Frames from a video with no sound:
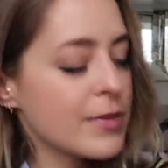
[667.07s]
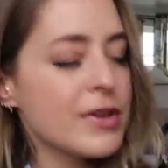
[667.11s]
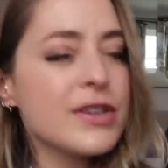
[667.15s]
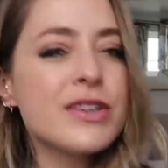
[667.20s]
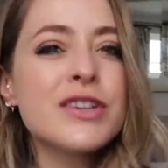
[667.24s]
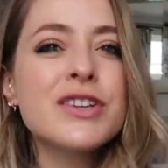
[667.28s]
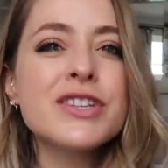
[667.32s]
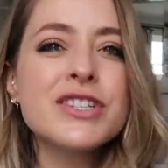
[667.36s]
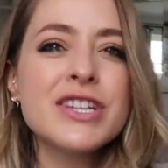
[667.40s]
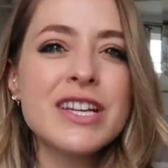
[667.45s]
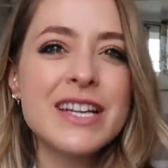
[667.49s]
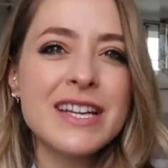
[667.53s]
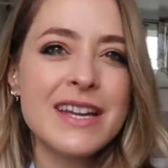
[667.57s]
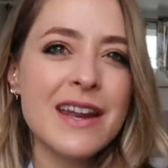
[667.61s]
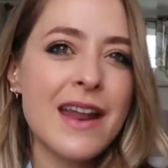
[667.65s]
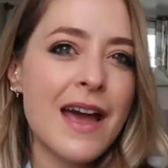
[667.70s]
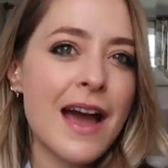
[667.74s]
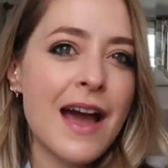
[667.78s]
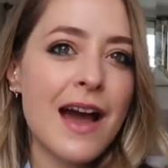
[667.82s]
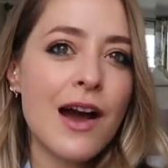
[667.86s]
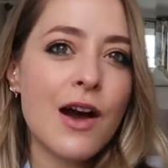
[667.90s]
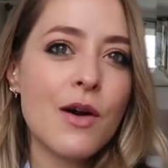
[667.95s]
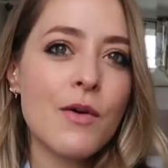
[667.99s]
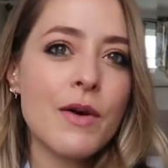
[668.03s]
Usually
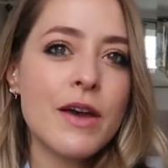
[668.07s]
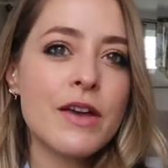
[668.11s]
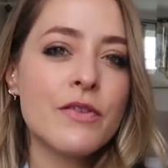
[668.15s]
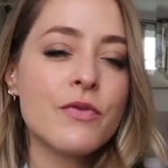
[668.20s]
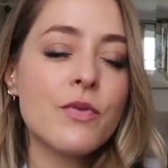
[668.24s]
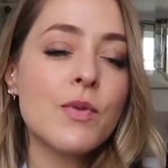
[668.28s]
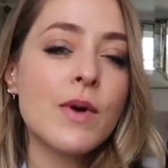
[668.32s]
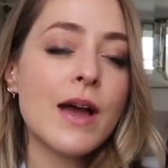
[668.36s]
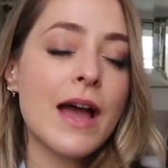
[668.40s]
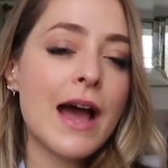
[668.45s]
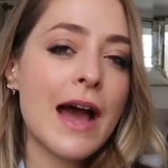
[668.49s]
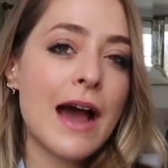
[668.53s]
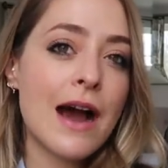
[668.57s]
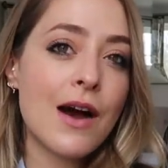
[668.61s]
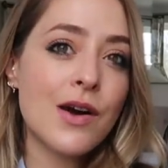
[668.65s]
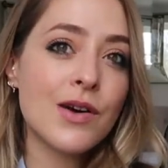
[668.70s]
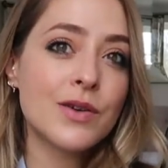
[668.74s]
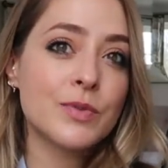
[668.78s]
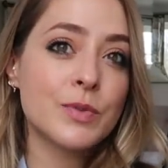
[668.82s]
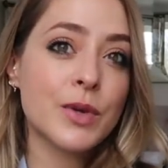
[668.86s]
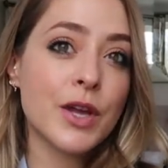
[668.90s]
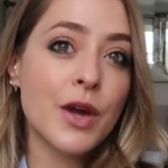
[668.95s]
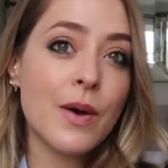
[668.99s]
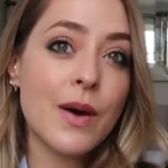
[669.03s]
now if we're
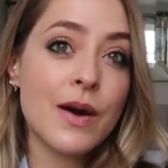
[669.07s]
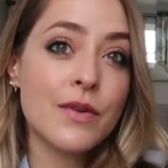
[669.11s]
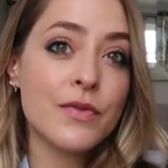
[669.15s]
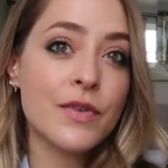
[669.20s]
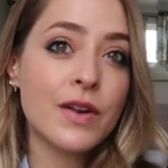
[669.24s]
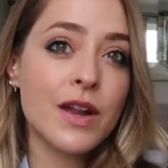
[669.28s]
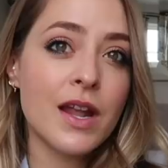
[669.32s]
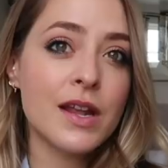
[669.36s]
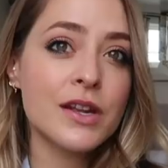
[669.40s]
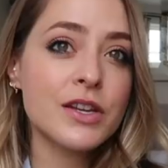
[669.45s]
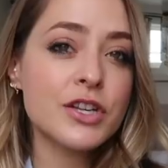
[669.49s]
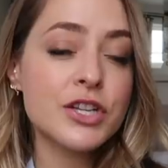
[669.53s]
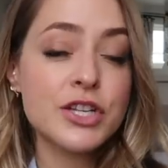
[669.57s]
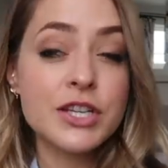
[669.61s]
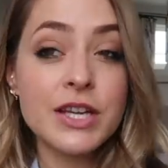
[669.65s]
out and we go out for lunch,